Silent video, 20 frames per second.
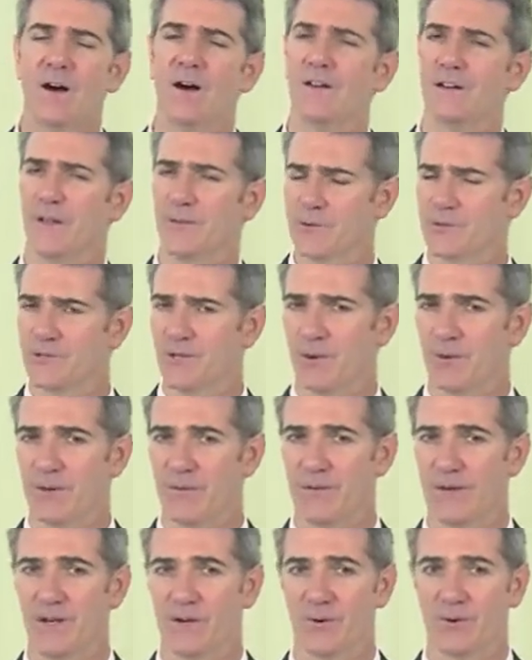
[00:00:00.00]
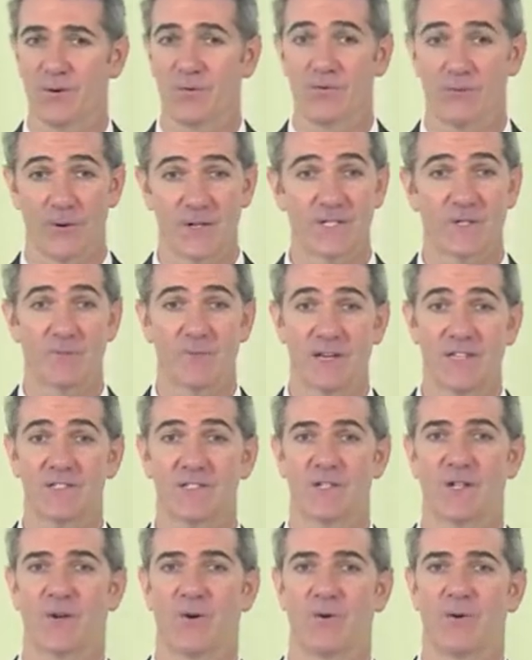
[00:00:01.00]
Another security vendor, Risk-Based
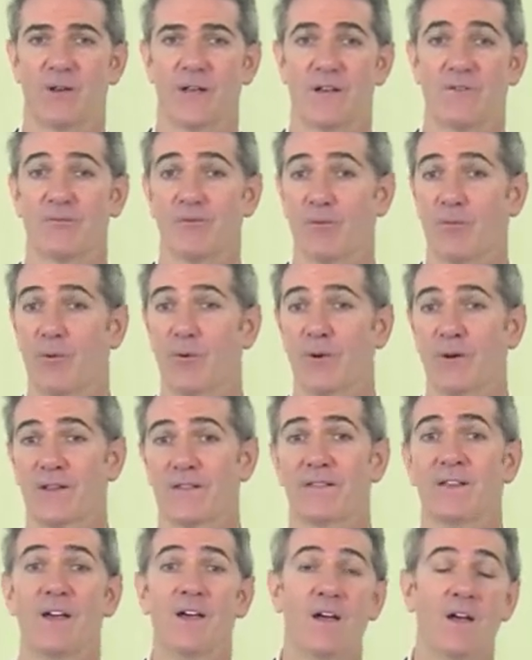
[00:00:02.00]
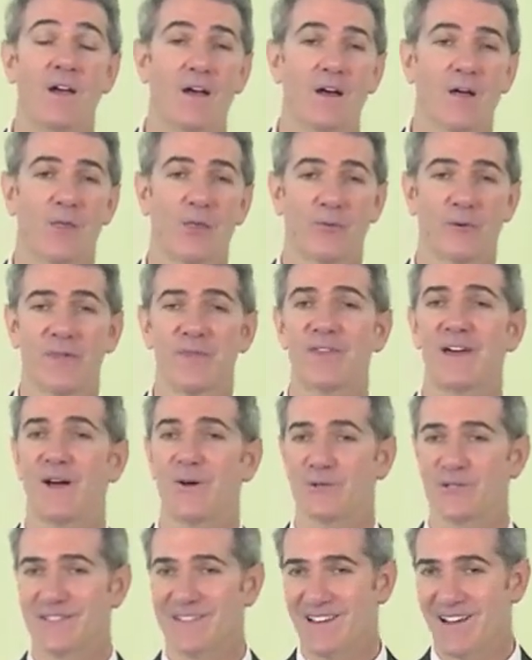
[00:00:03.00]
Security, reported
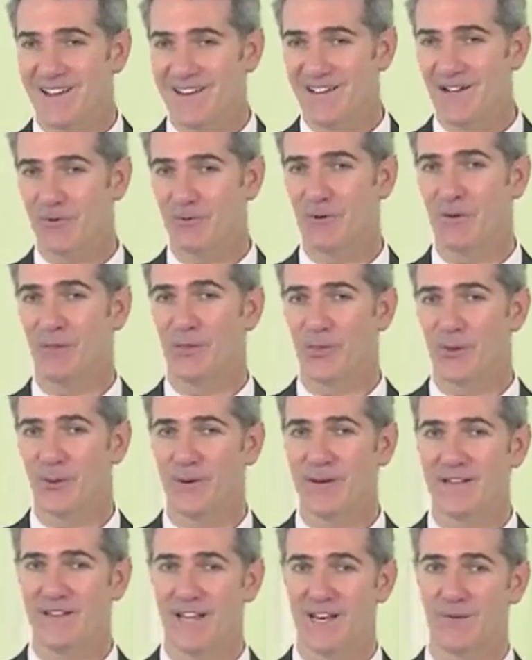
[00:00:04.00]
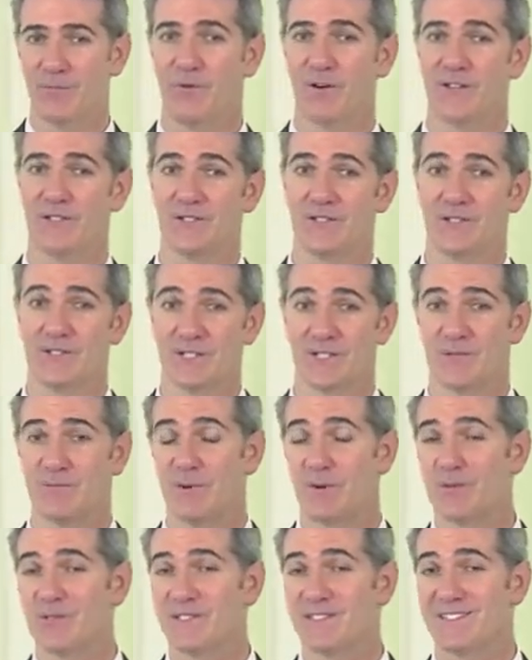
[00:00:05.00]
3,930 data breaches
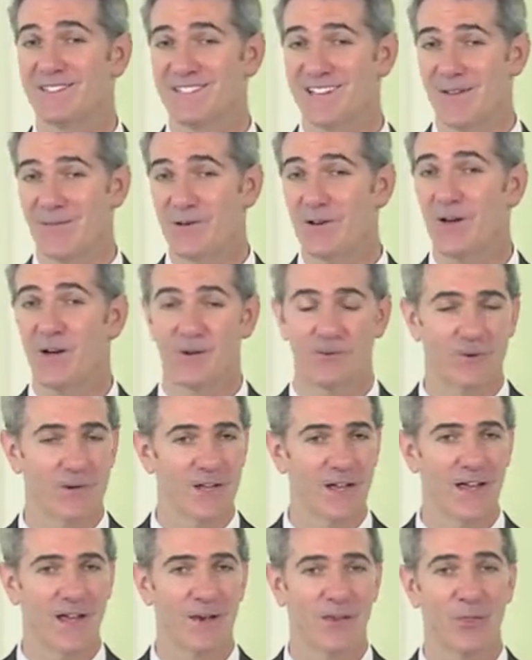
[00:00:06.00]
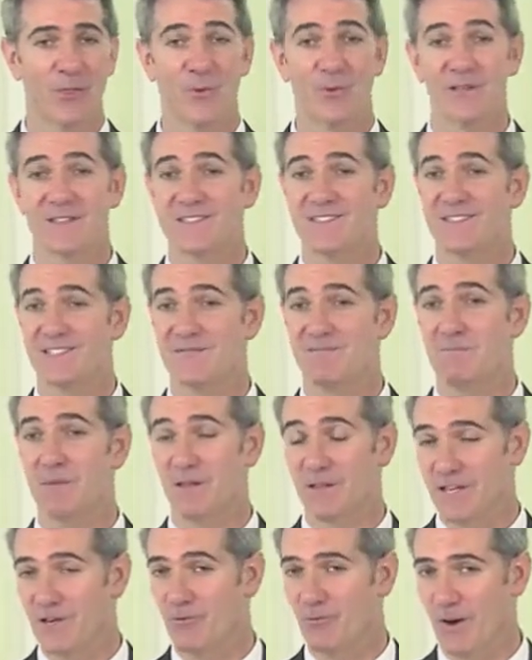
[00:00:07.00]
exposing 736
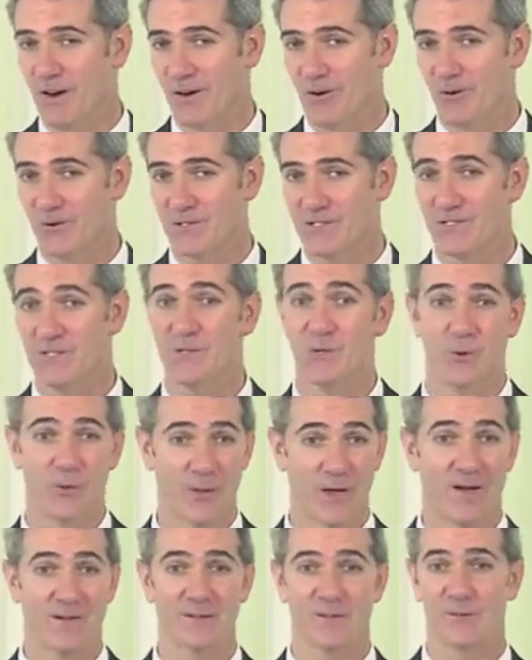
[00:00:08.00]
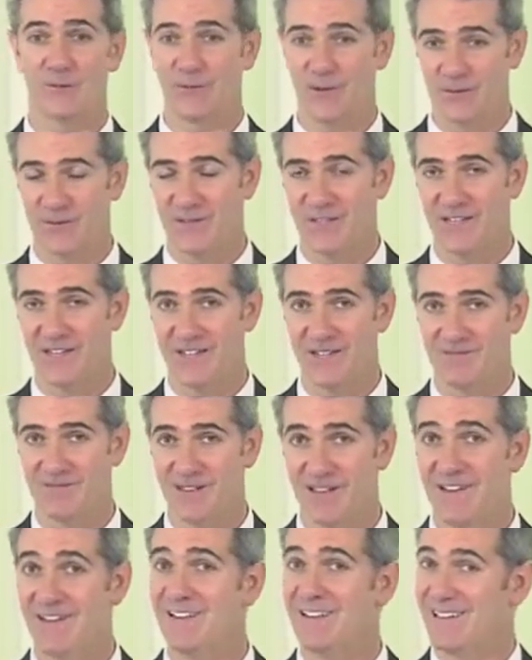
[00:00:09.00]
million records in 2015.
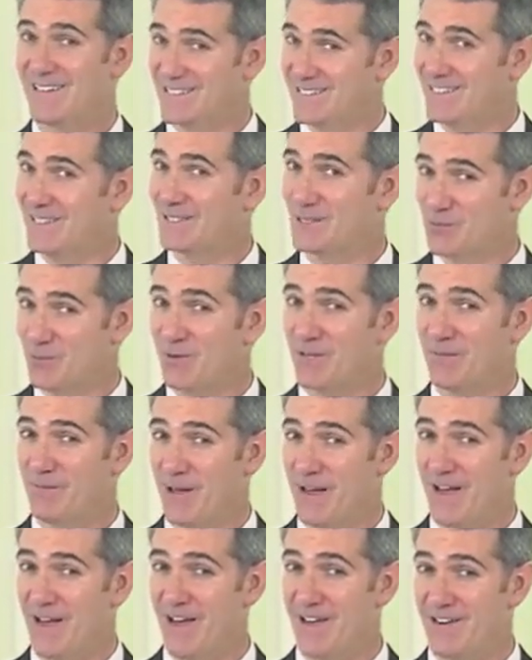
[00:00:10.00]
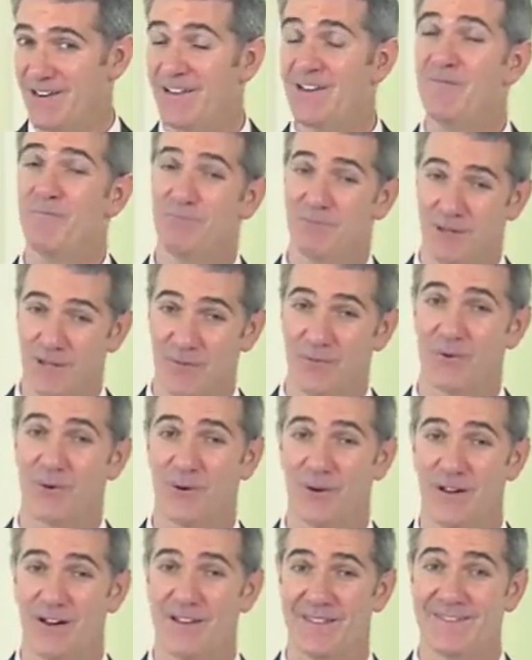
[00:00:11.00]
That sounds pretty bad. Believe it
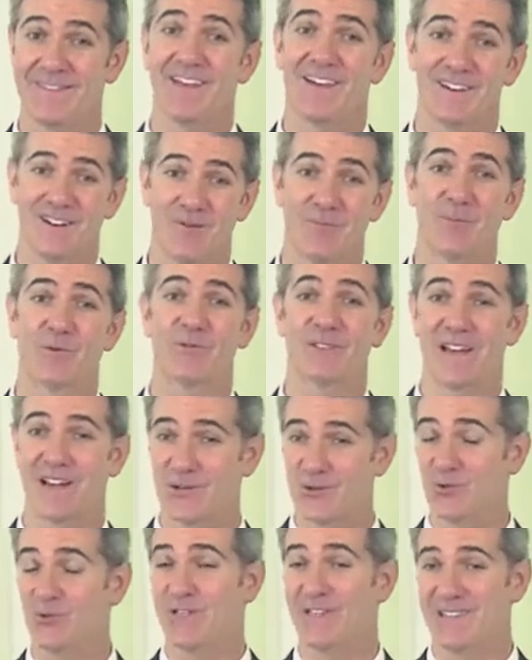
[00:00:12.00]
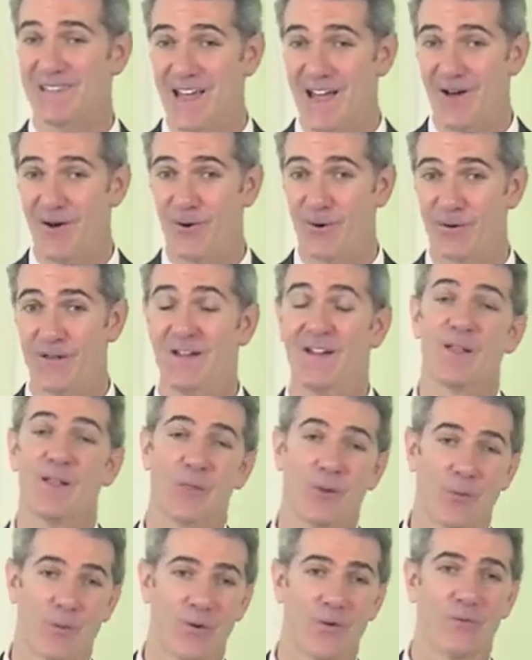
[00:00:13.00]
or not, that number is actually down.
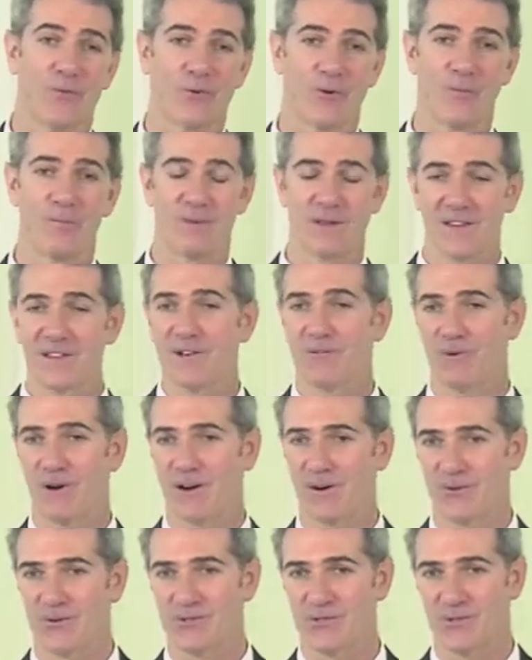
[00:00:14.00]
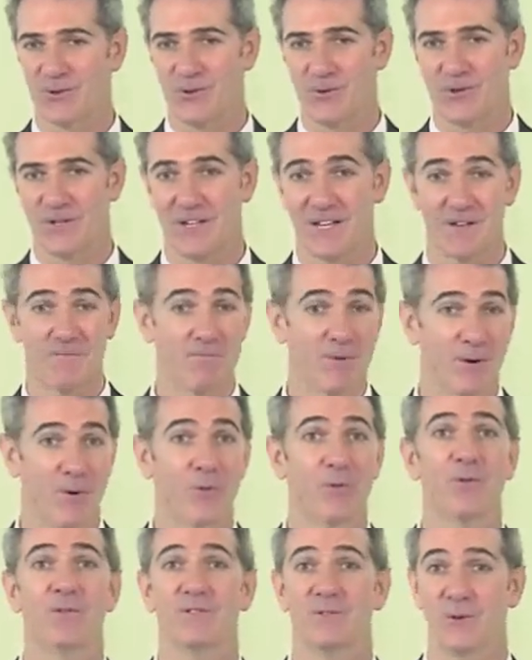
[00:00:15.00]
There were over 1 billion records stolen in
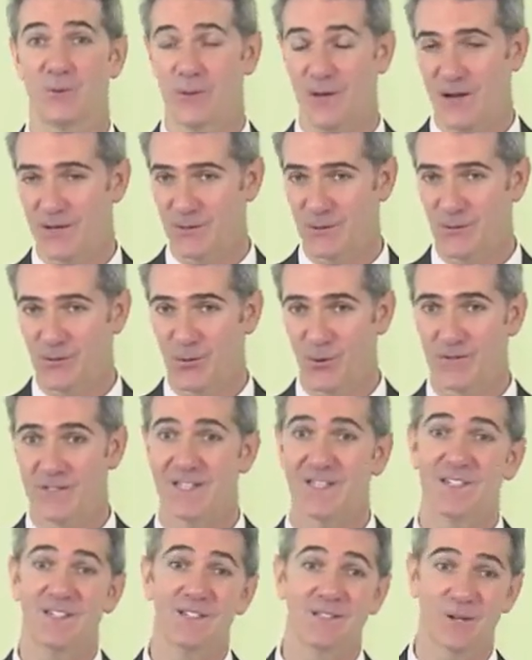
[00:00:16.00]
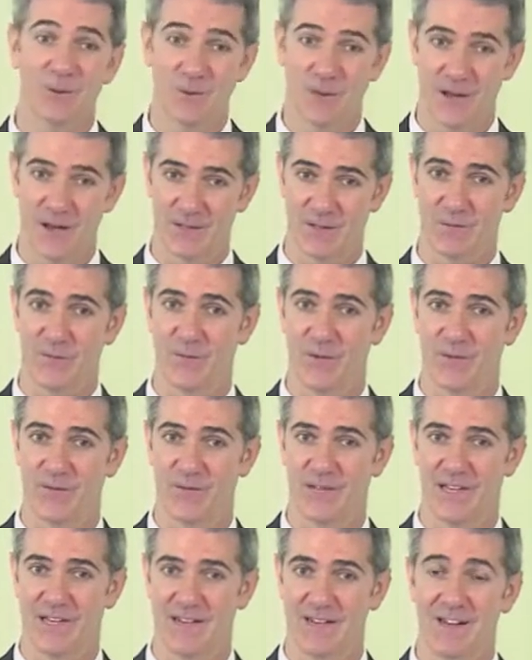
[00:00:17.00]
both 2014 and
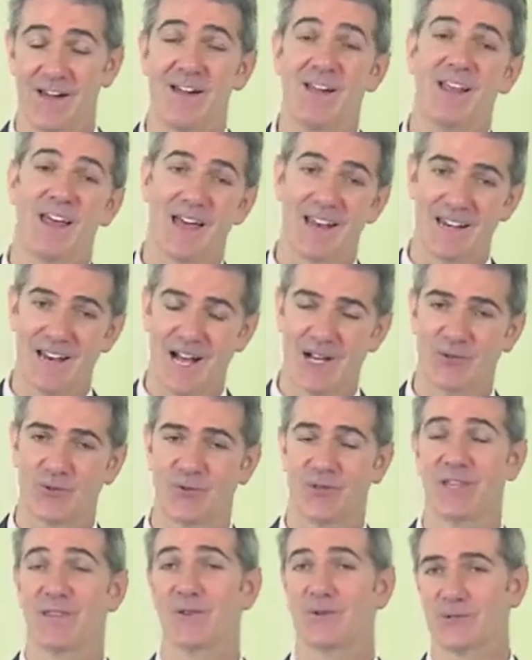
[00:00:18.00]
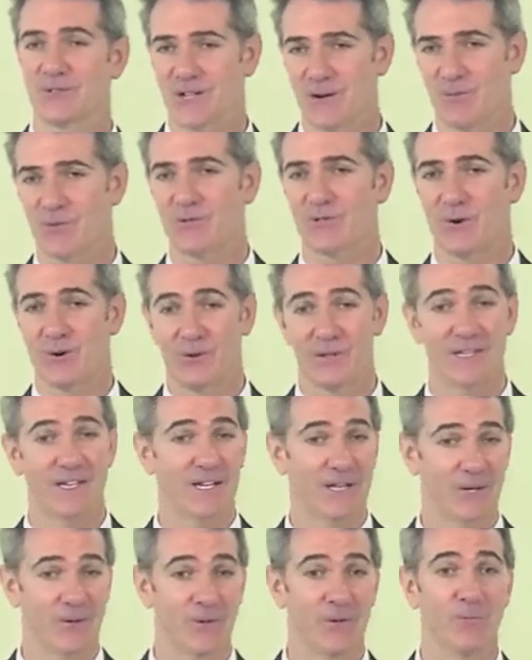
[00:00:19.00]
2015. And naturally, those numbers only
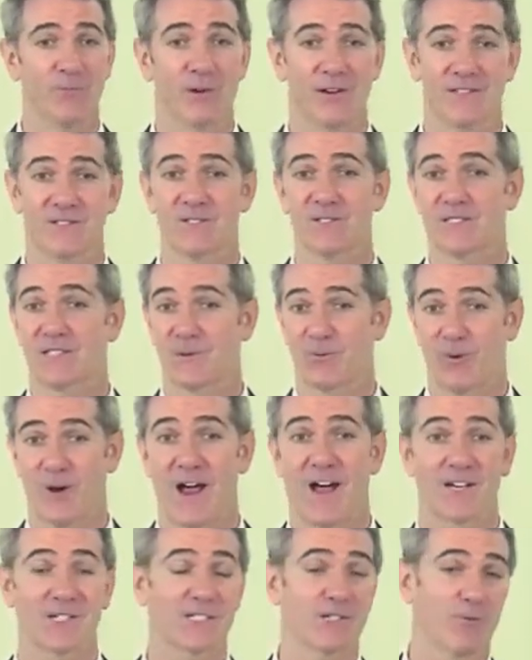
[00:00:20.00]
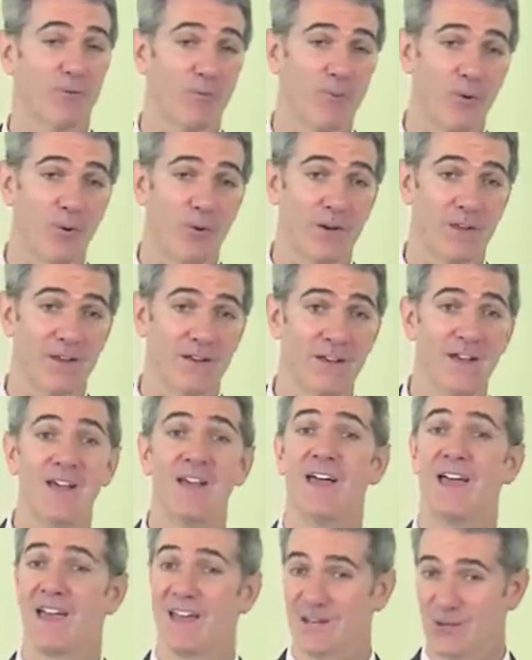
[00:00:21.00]
include the breaches that were actually reported
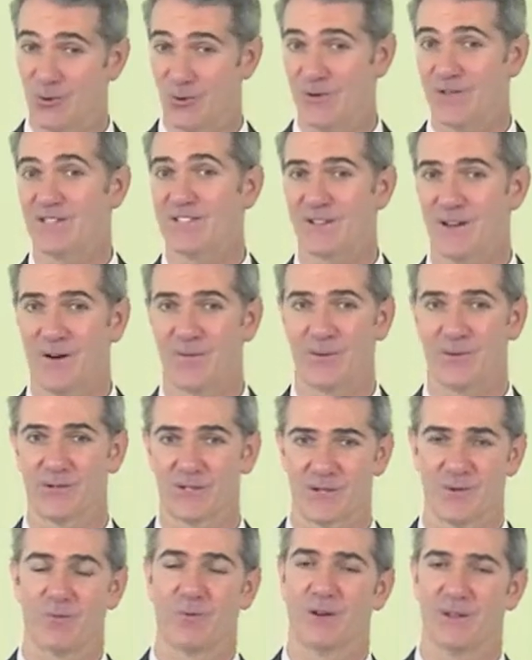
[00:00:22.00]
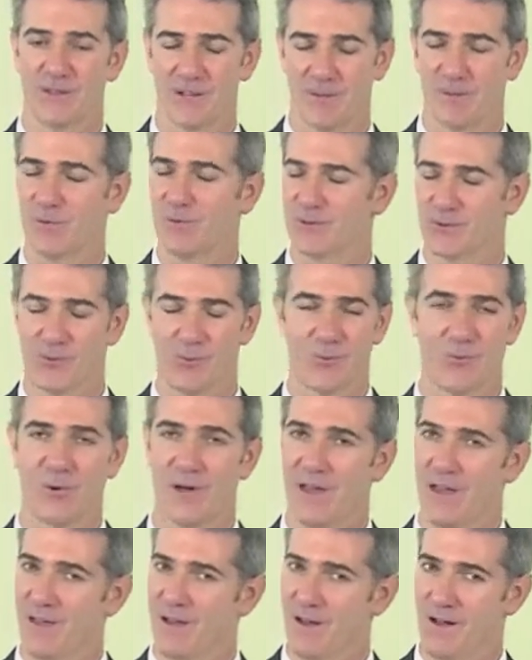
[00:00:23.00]
and/or discovered, so the real numbers are
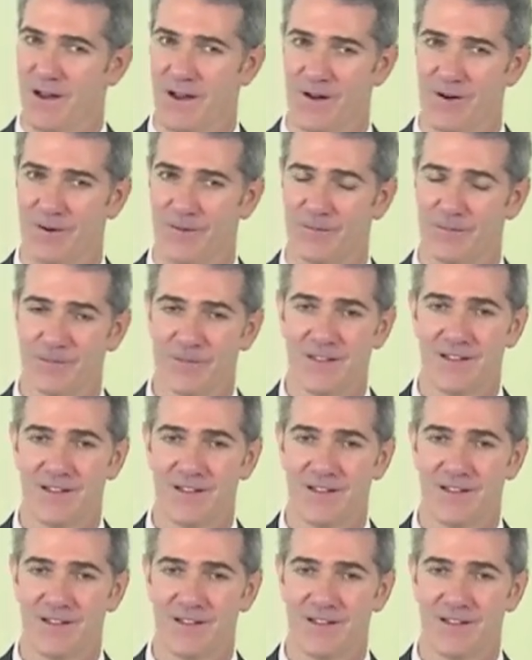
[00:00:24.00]
way higher.